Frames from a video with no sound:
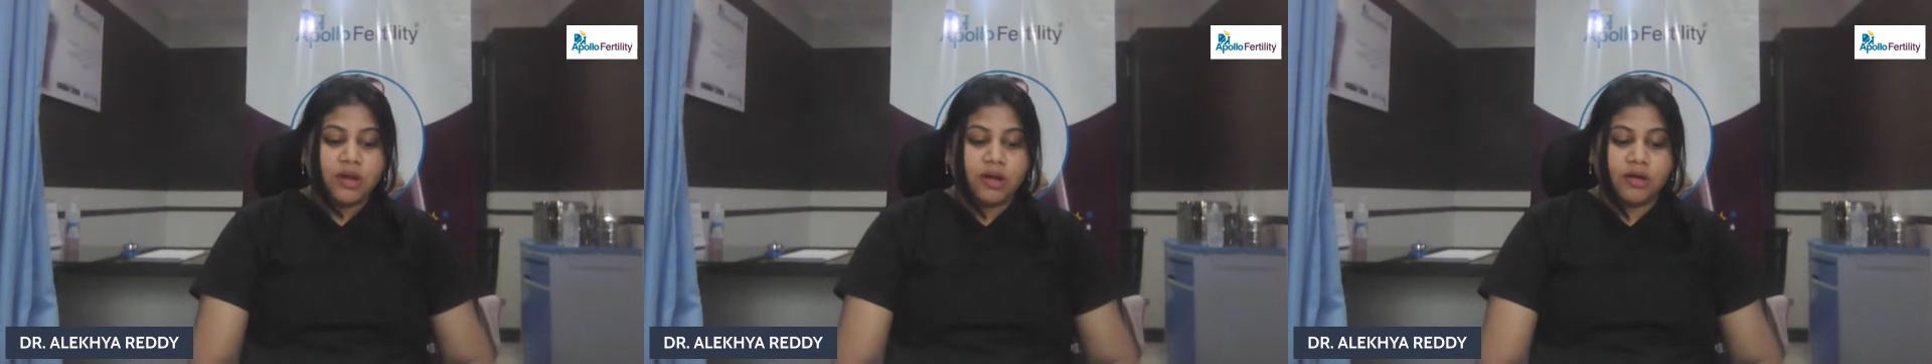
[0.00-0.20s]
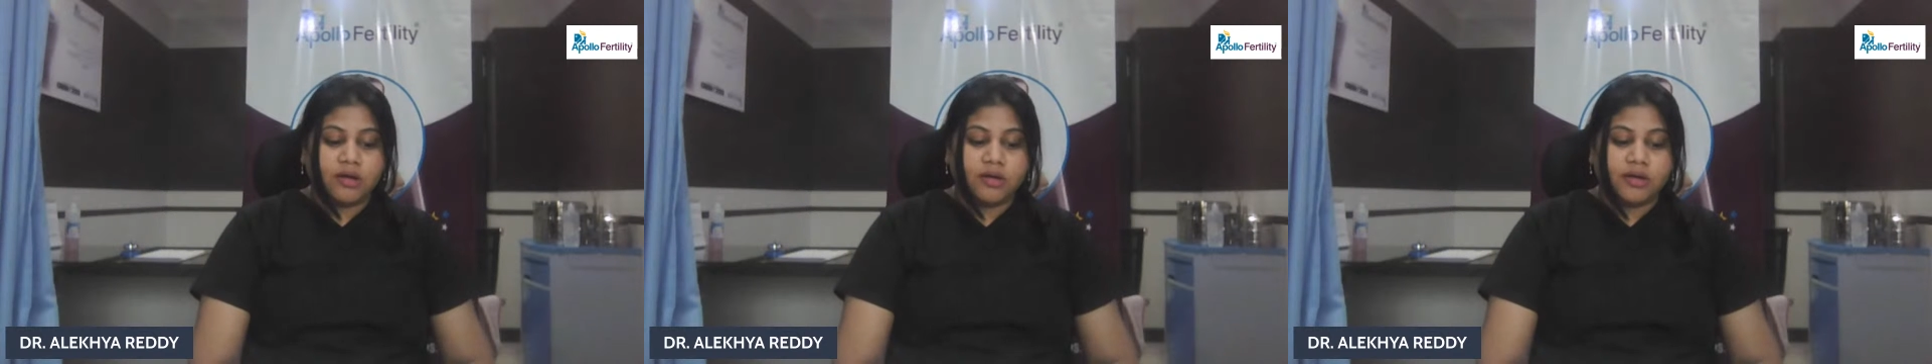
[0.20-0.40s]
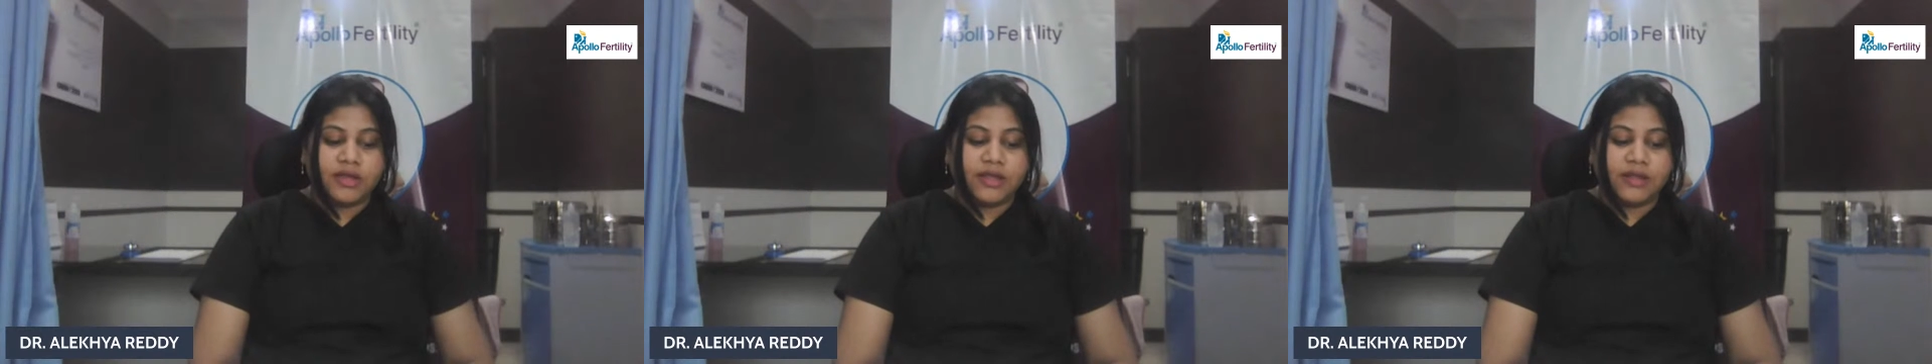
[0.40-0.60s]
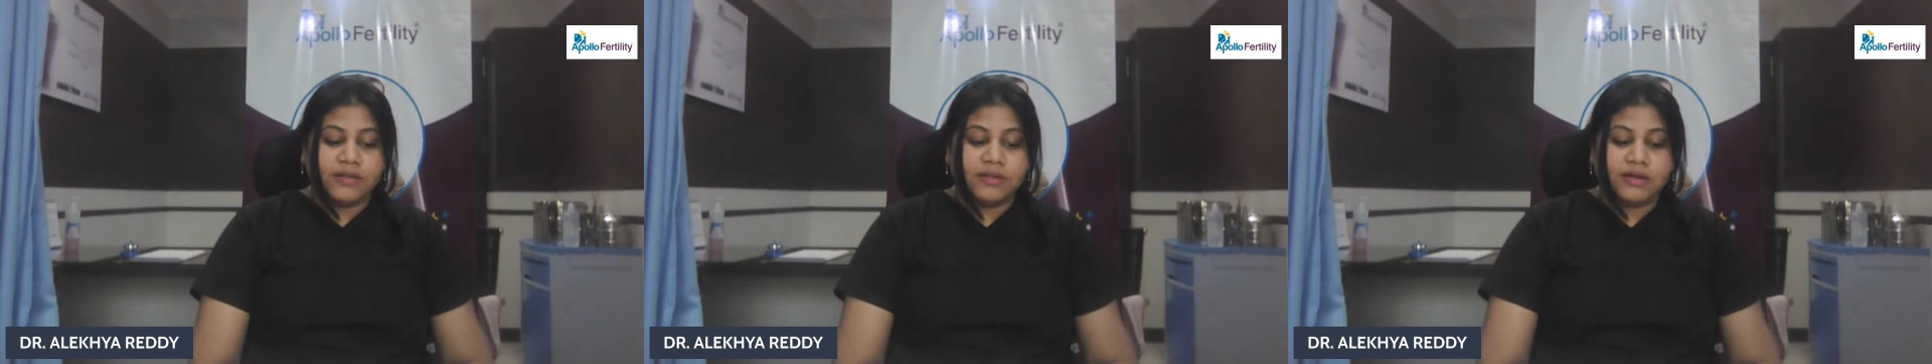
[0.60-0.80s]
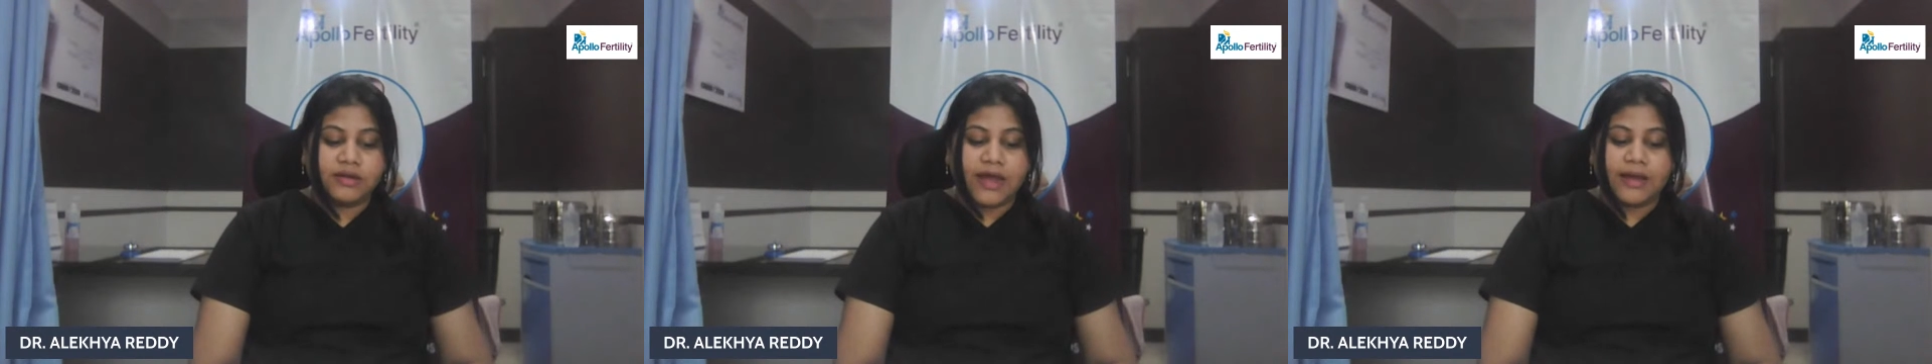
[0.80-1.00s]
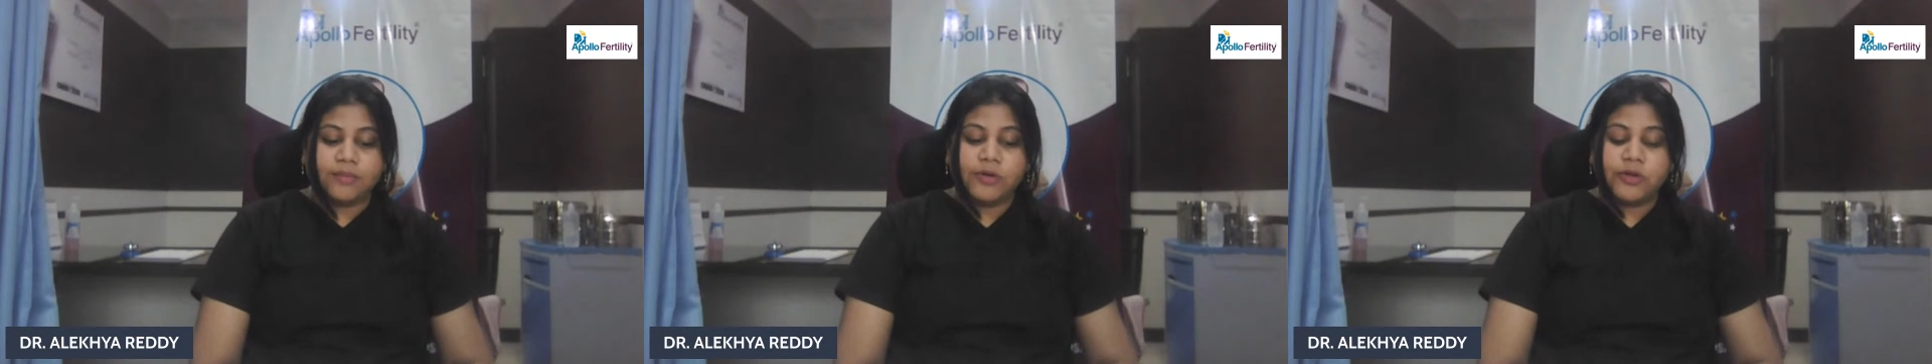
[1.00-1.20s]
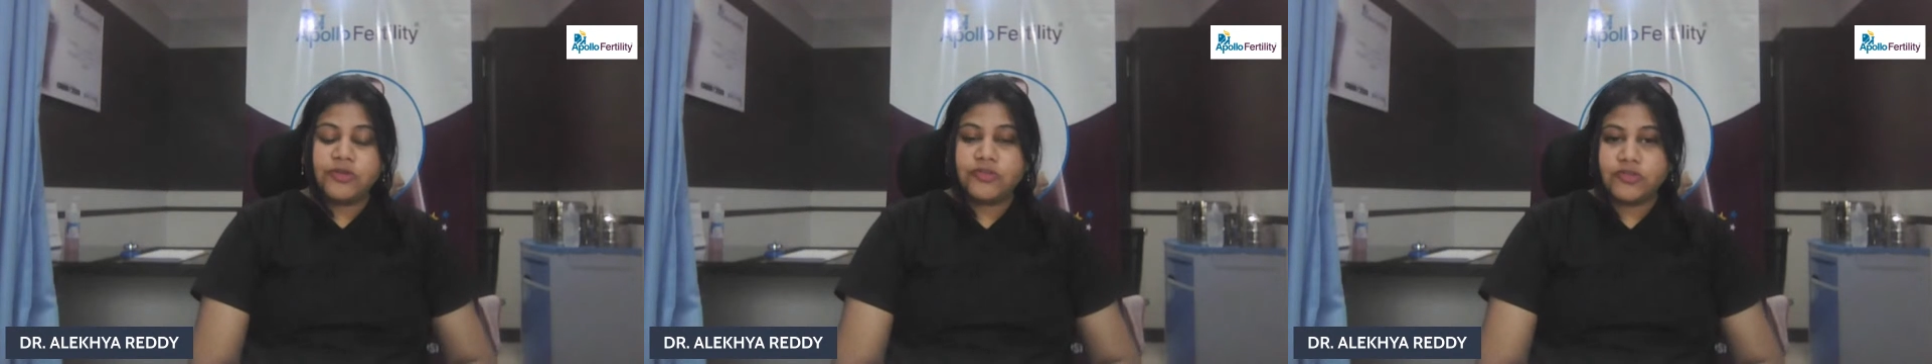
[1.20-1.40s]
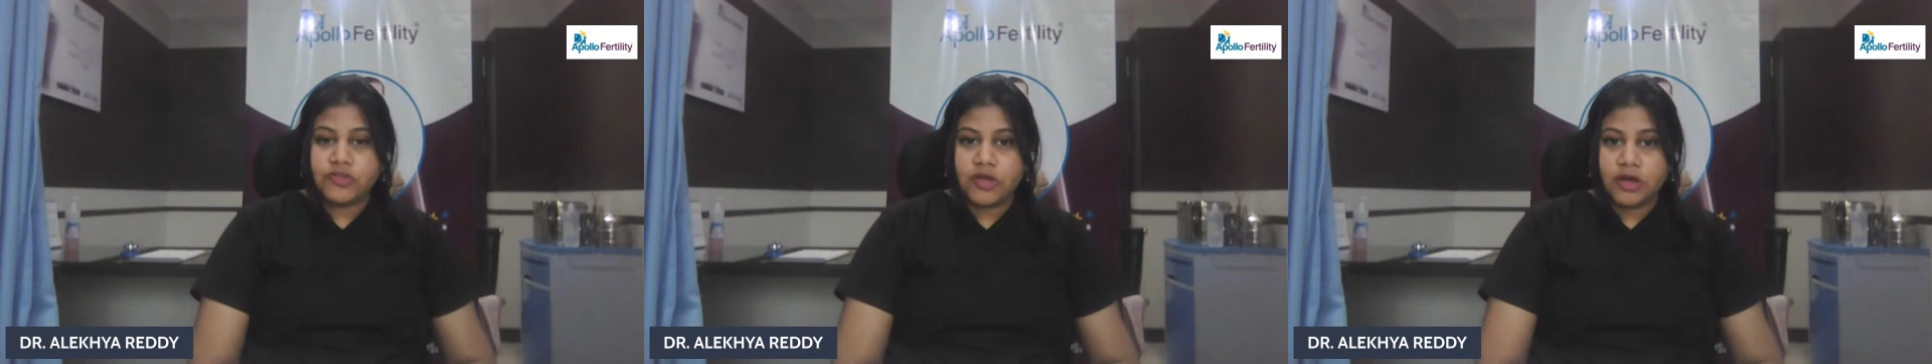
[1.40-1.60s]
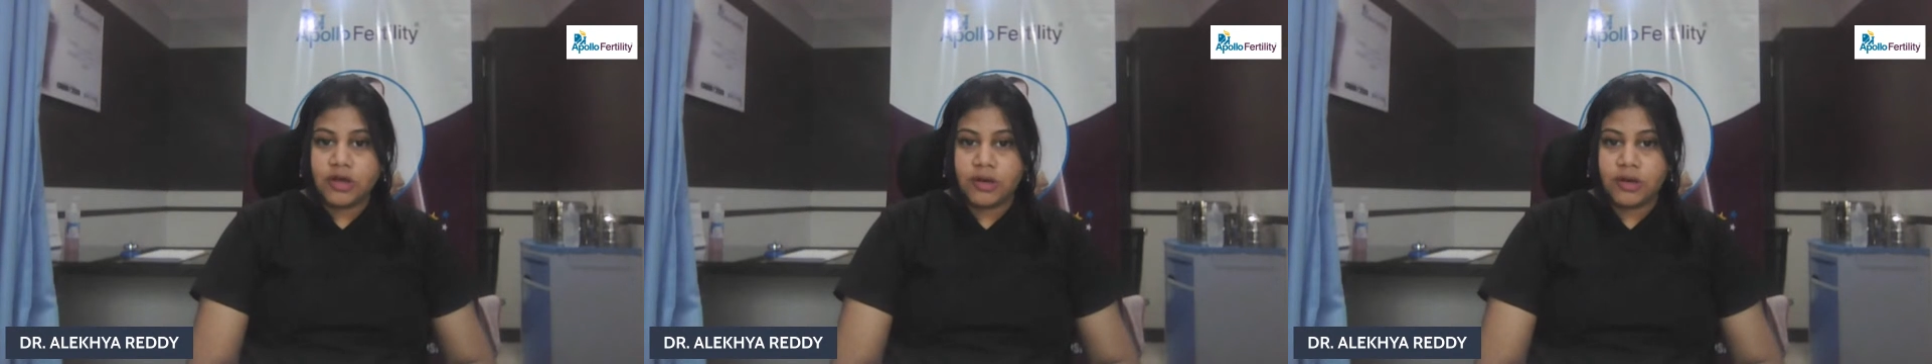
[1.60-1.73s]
In the tablets